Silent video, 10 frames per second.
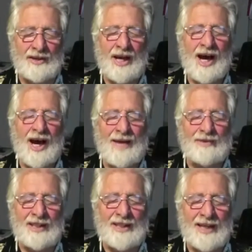I am
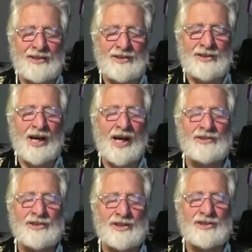connected to God
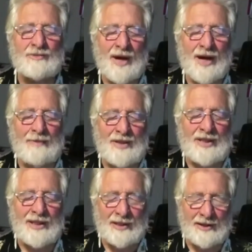just by being
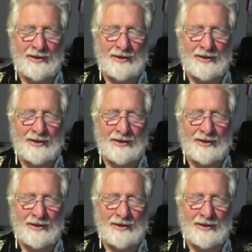here.